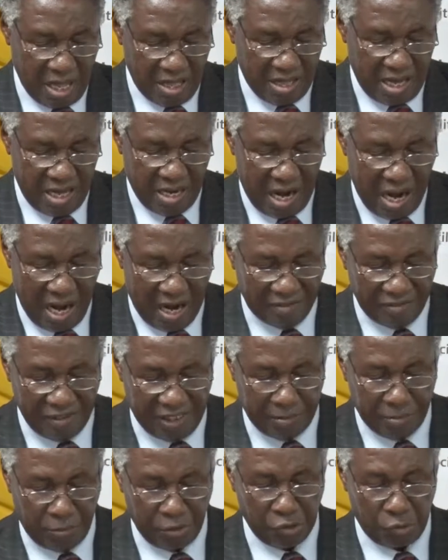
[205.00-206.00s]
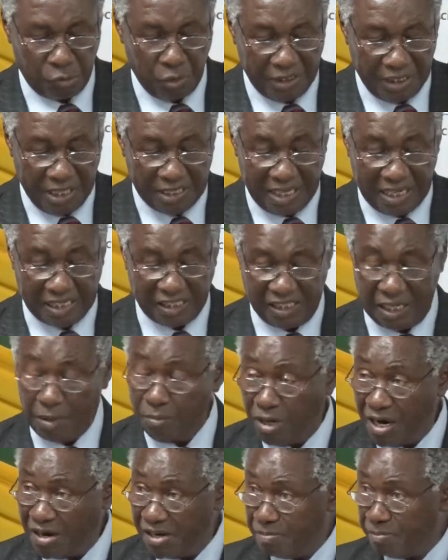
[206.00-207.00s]
that have demonstrated
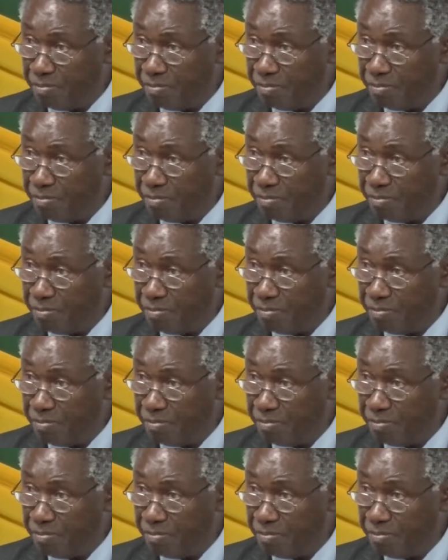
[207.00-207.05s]
exemplary